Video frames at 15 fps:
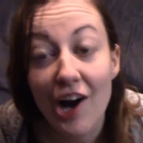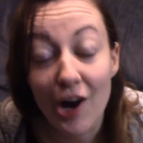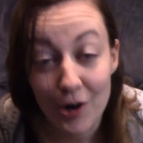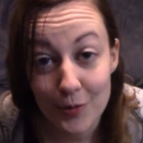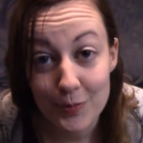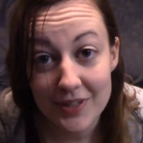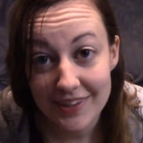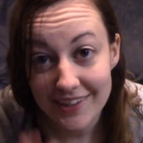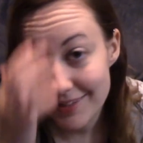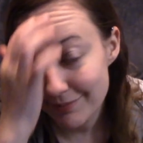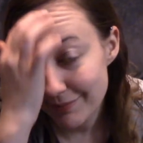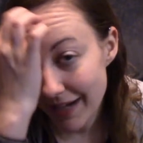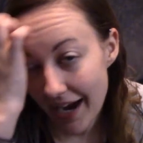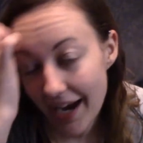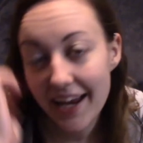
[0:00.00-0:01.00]
open
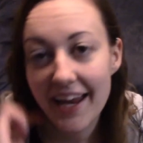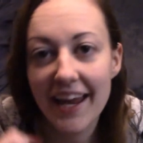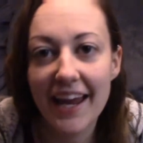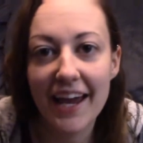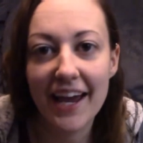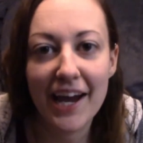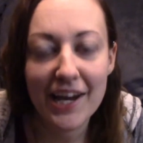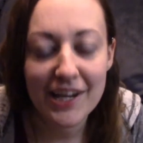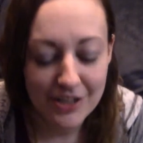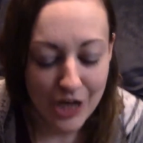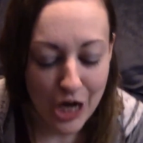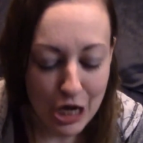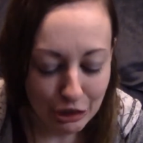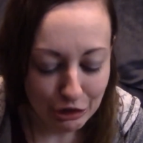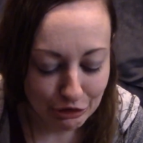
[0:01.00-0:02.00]
them and
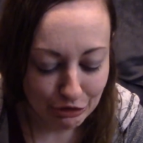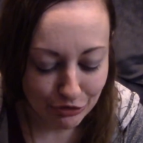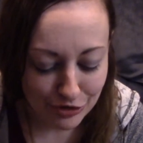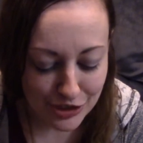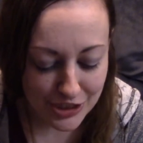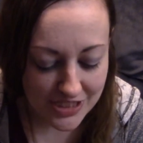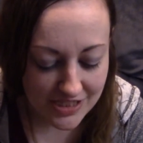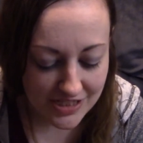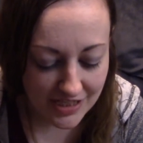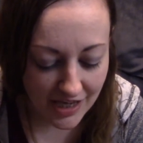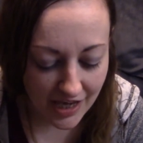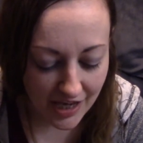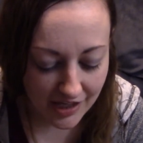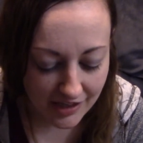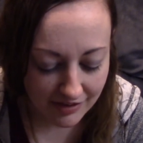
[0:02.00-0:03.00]
you'll just
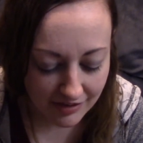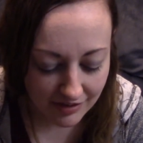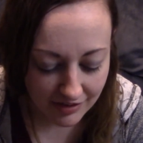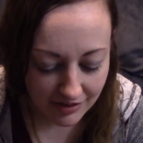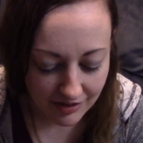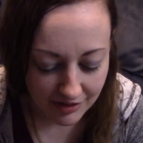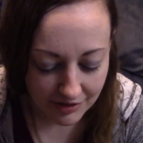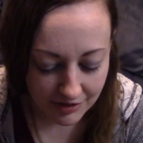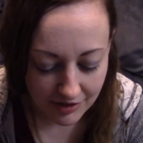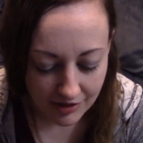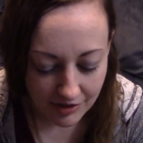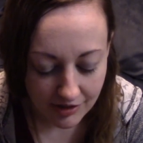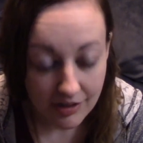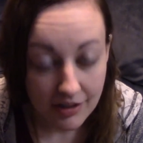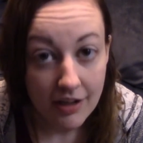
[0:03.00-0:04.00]
get
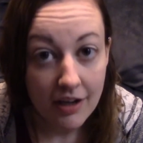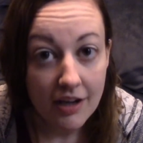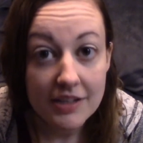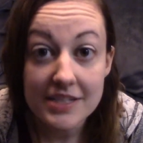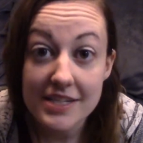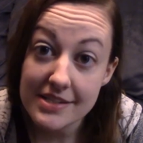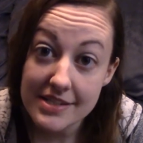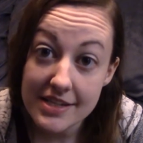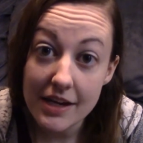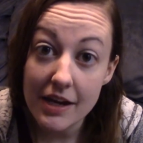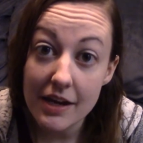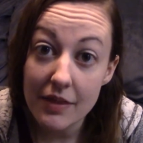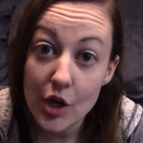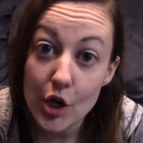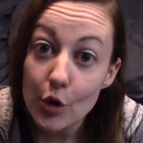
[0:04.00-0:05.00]
to
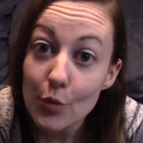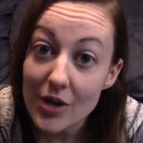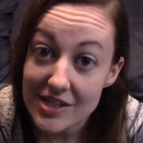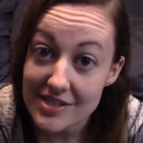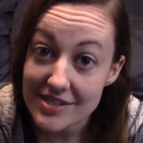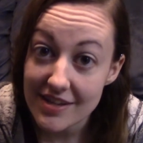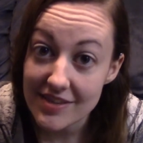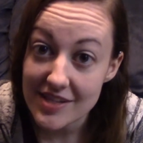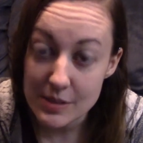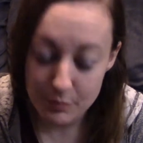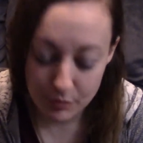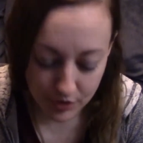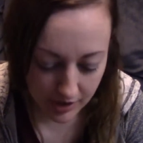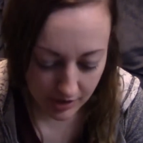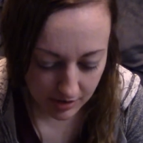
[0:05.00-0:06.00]
see the new ones at this
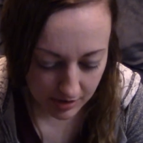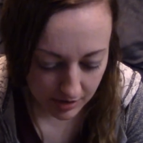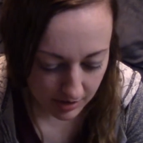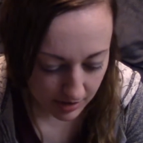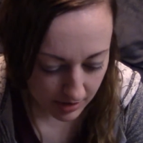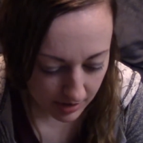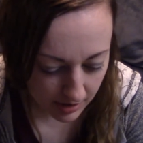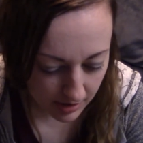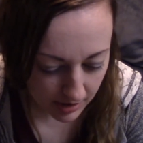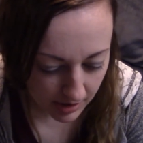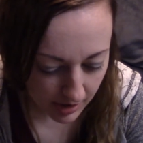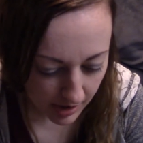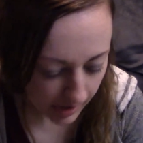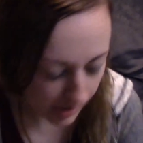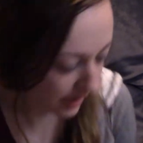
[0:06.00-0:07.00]
point.
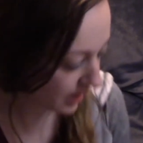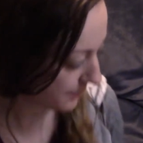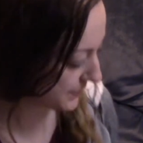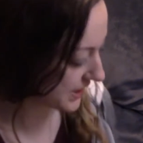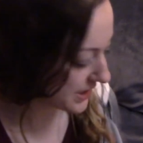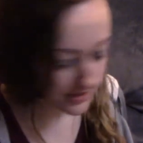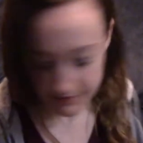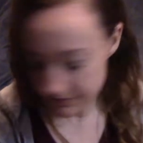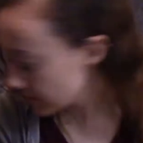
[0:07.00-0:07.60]
And updates of